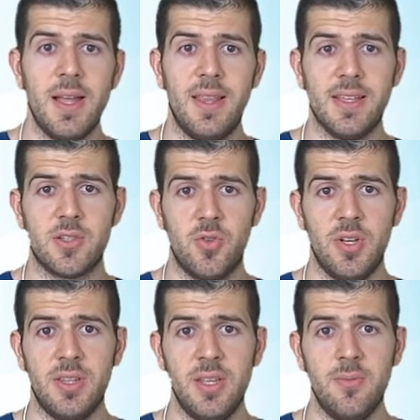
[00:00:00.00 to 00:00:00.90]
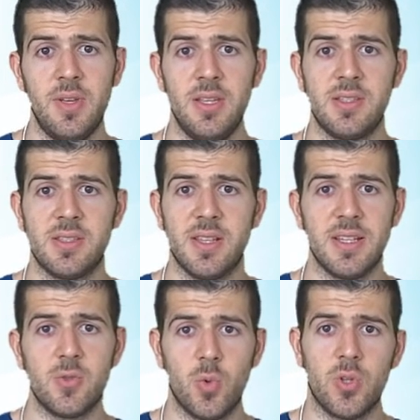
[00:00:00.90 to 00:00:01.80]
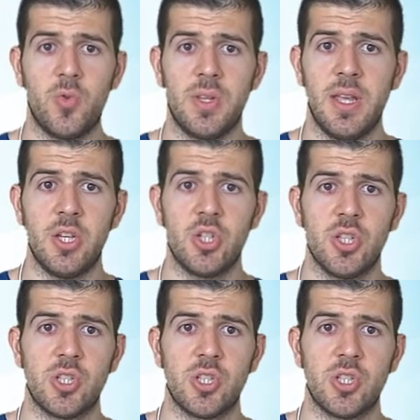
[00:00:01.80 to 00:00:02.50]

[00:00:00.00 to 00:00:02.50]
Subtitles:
Less creatine means less water retention,